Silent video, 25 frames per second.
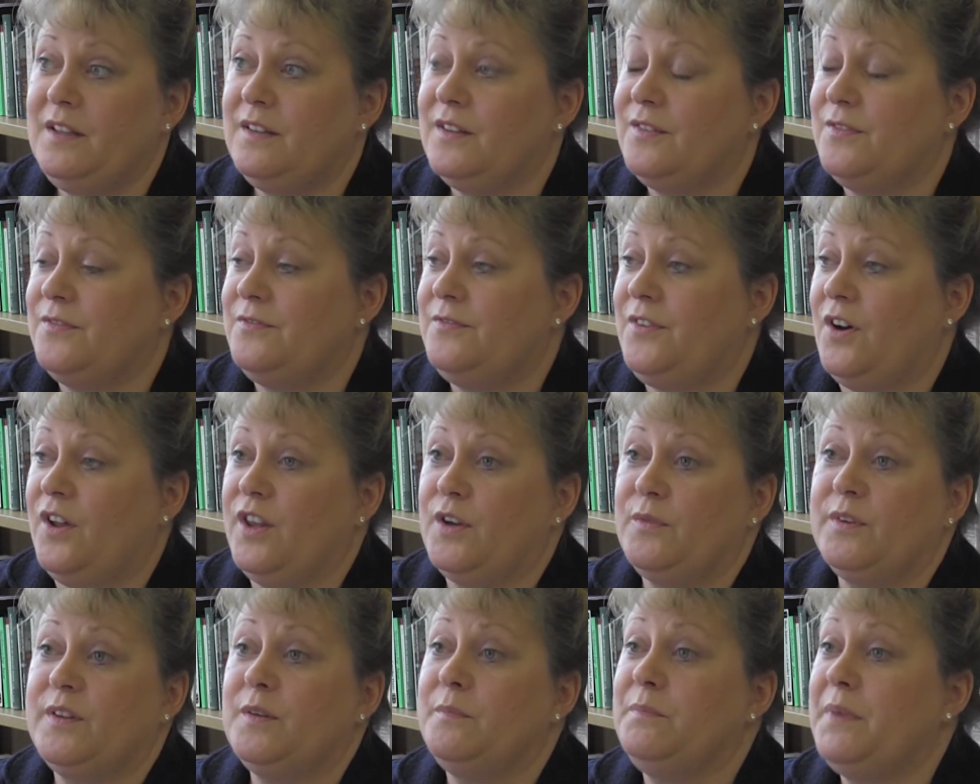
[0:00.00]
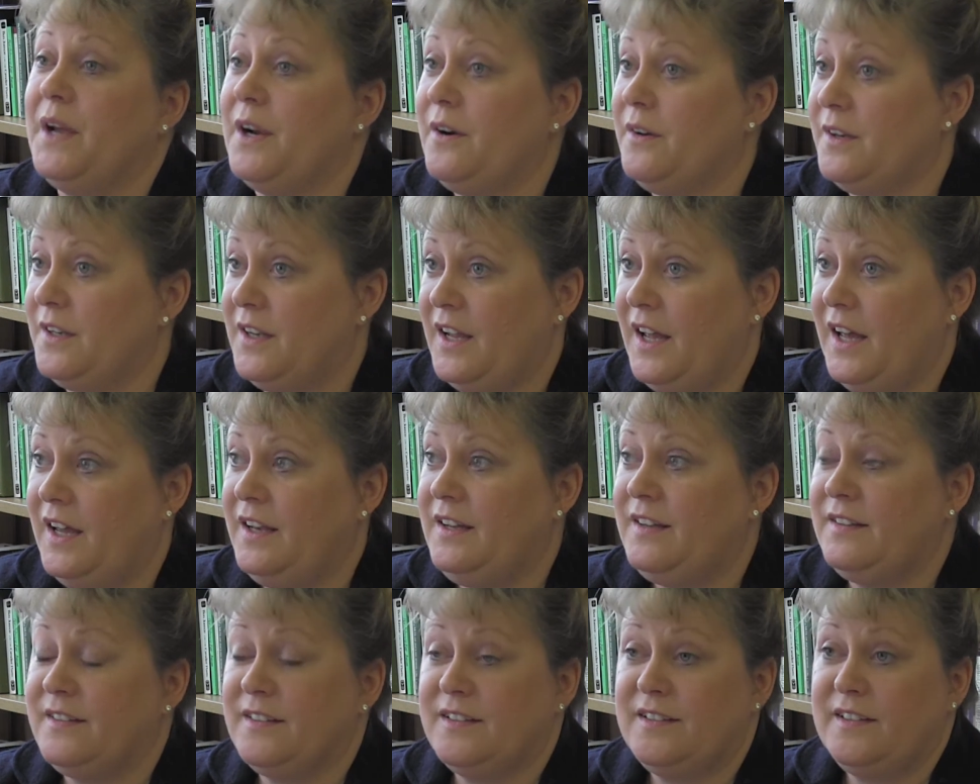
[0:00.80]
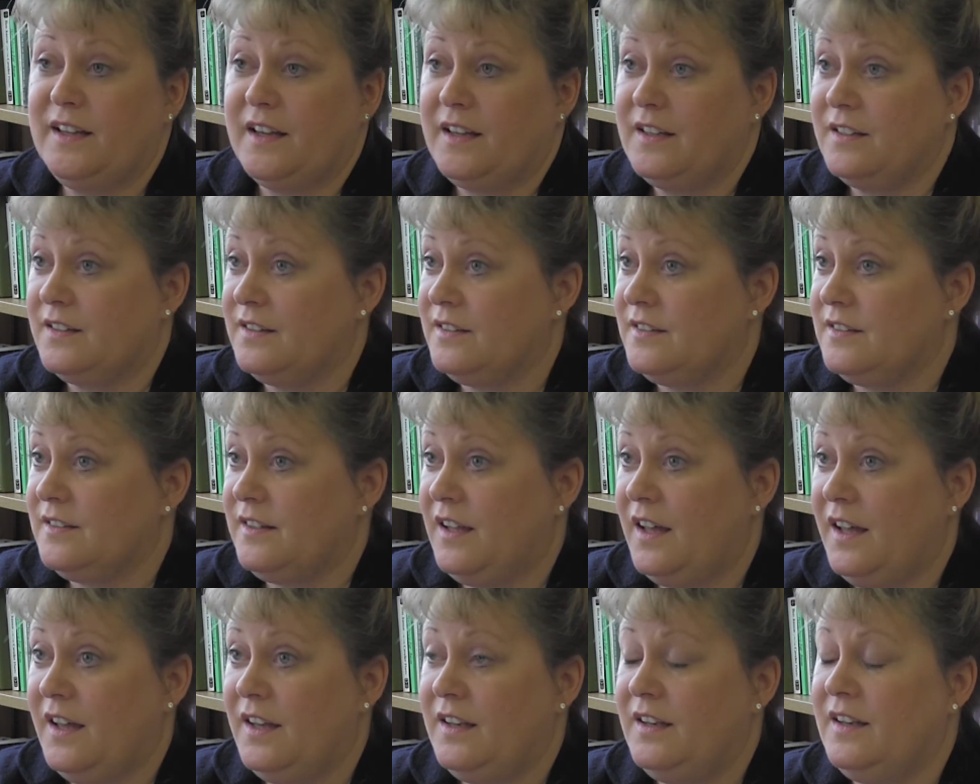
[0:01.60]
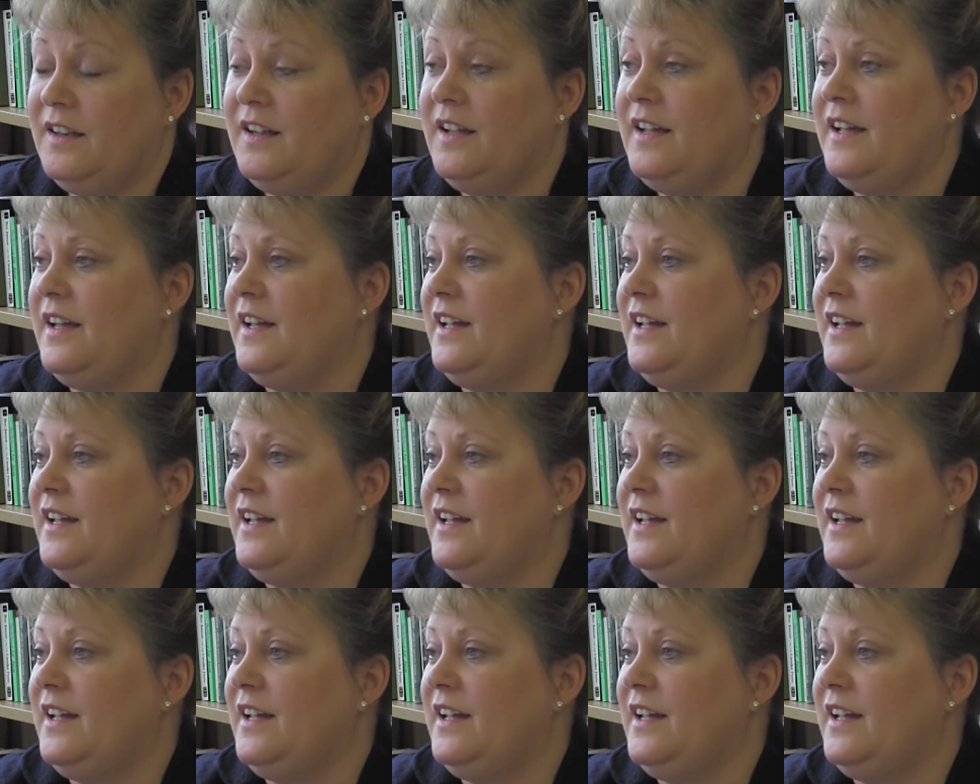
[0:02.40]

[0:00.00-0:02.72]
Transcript: His father was a baronet. He's a second son.